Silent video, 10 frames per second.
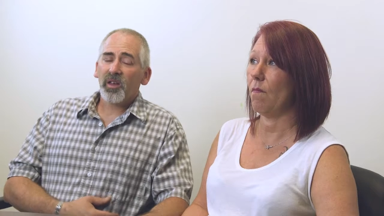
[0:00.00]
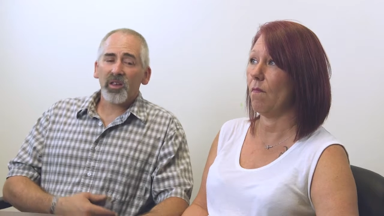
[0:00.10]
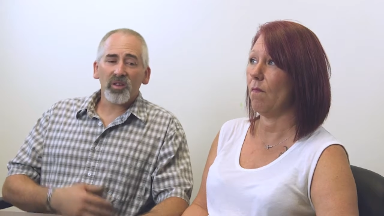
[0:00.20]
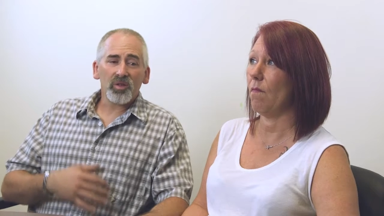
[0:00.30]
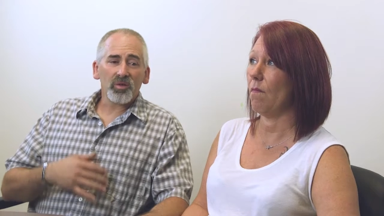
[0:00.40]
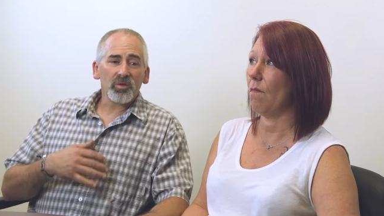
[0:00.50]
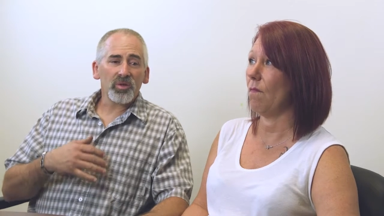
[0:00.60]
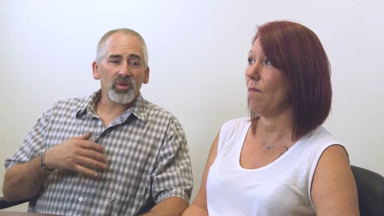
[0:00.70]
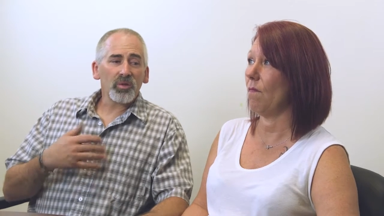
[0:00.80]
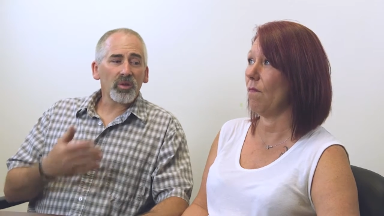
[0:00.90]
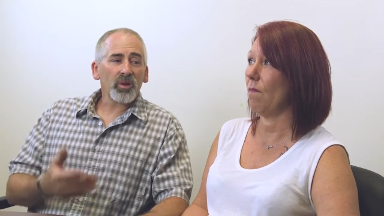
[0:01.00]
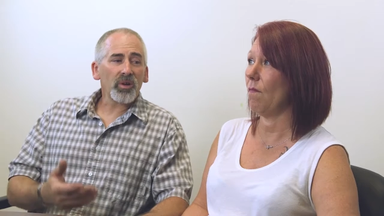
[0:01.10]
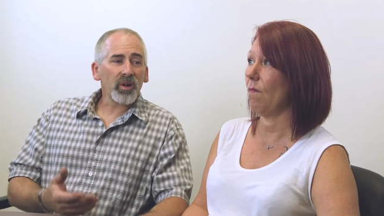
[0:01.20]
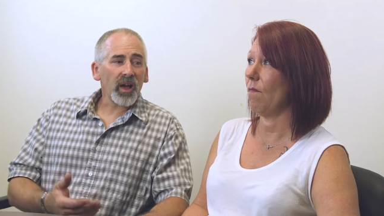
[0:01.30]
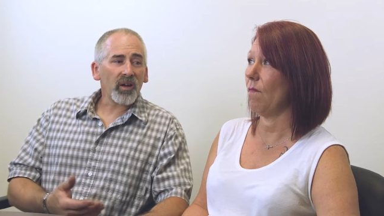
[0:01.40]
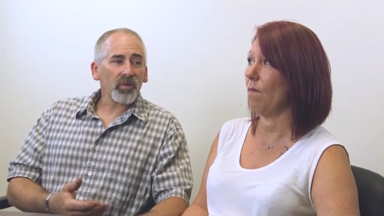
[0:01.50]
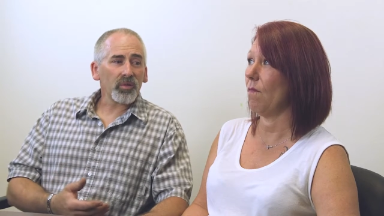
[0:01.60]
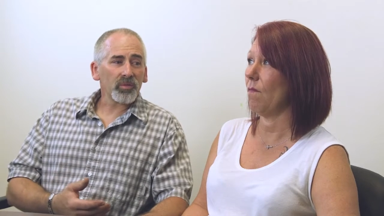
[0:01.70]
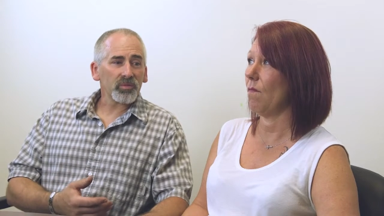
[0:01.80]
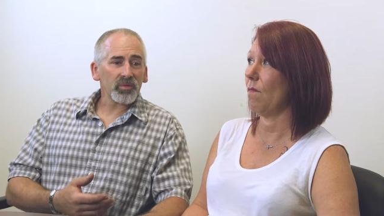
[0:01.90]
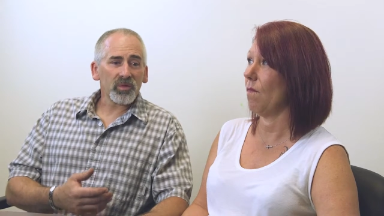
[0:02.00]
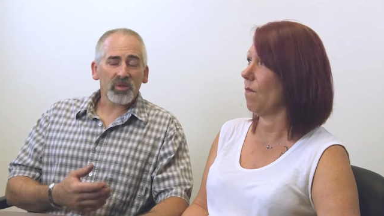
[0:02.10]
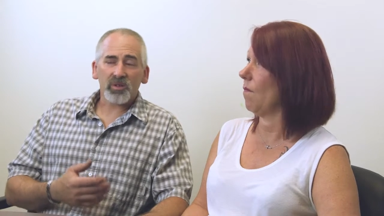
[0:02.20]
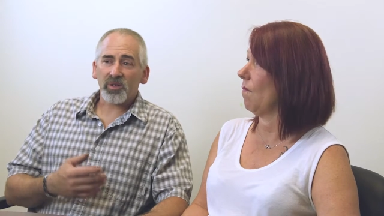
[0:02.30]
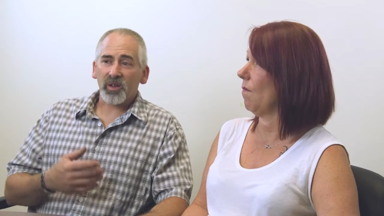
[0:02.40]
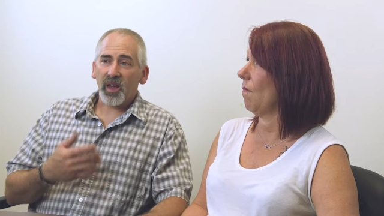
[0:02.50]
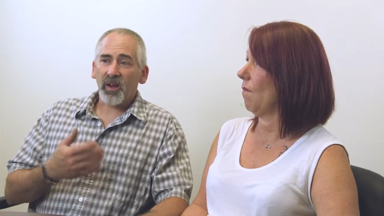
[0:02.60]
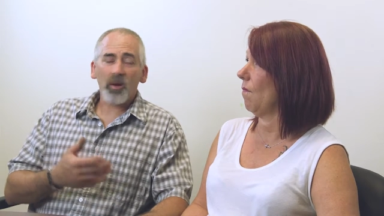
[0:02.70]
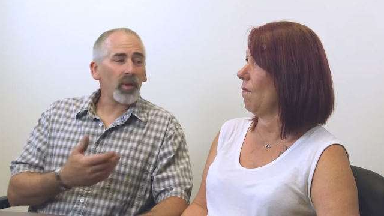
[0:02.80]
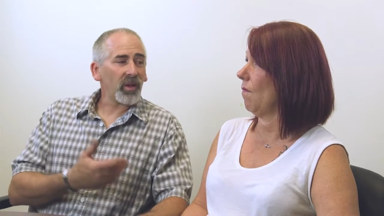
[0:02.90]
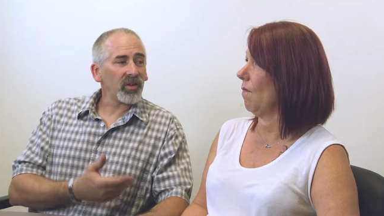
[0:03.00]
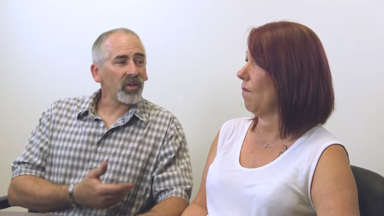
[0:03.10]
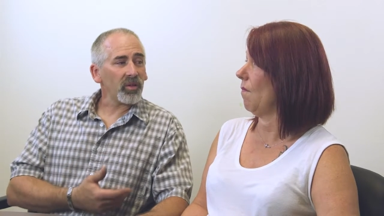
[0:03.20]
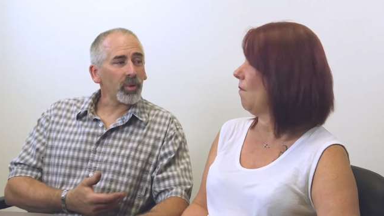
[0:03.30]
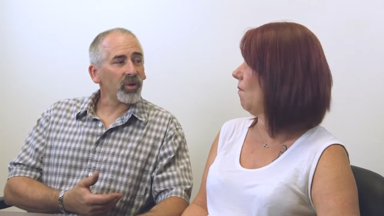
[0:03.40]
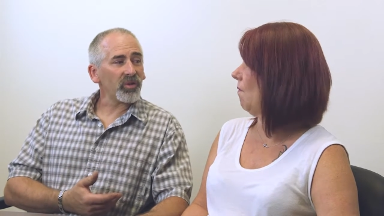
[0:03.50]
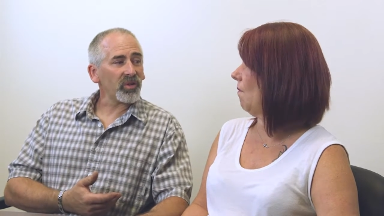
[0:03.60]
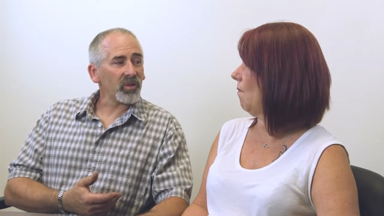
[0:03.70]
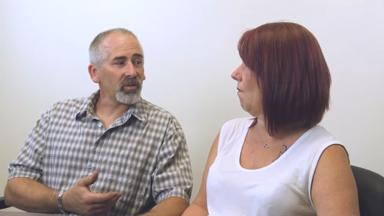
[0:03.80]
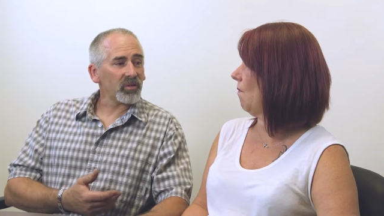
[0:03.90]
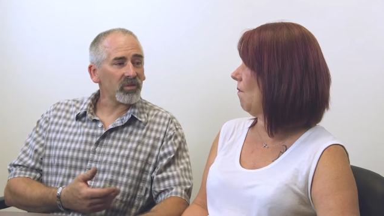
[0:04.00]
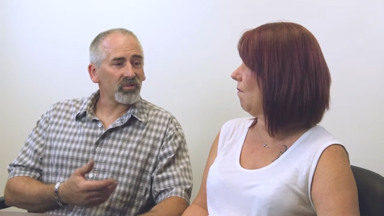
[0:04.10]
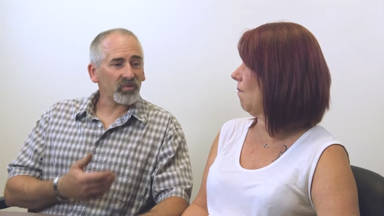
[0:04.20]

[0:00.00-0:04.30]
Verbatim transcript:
Speaker 1: you you learn how to care about the other person's